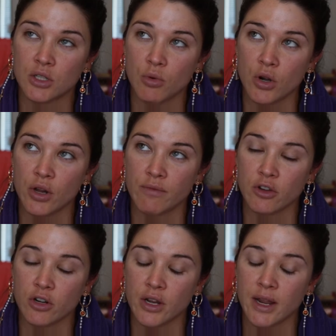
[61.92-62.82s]
Tomorrow I've
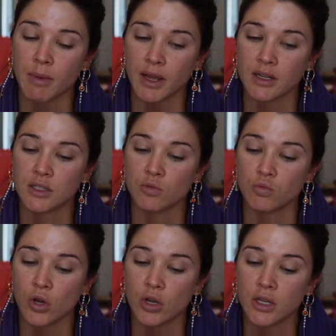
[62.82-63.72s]
got to head back to
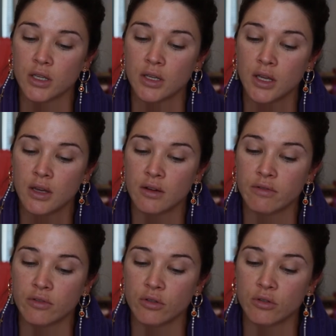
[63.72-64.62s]
work
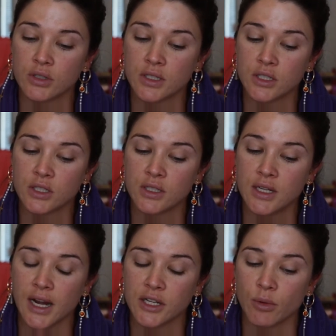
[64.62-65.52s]
for
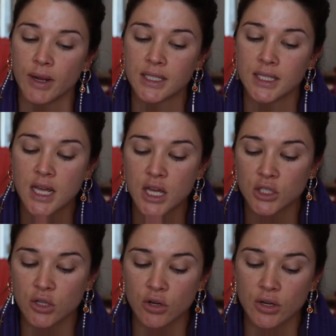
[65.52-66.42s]
nearly 2 weeks.
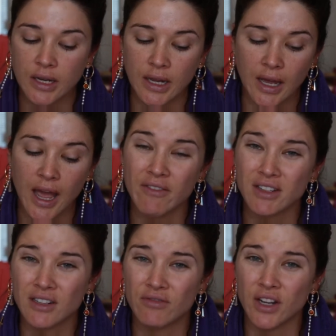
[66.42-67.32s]
So I haven't
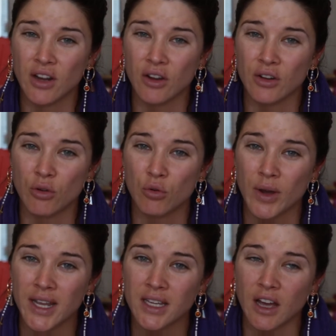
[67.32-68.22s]
done a video all
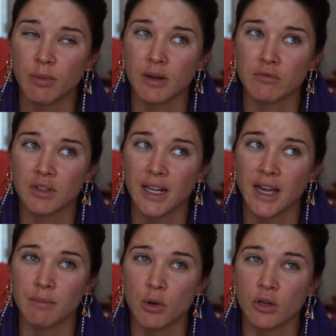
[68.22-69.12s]
week. I've been really
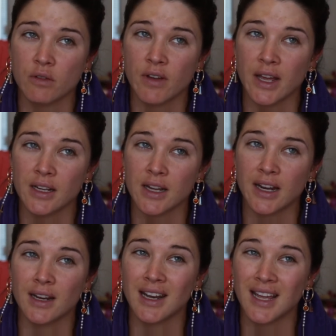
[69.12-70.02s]
unmotivated
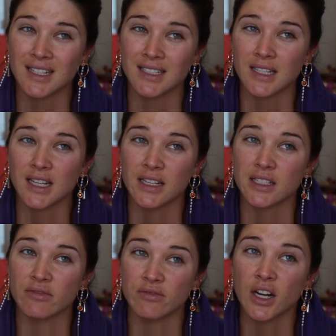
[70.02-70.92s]
and lazy
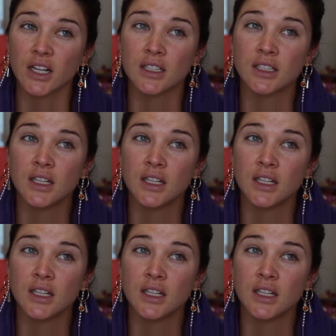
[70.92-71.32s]
as fuck,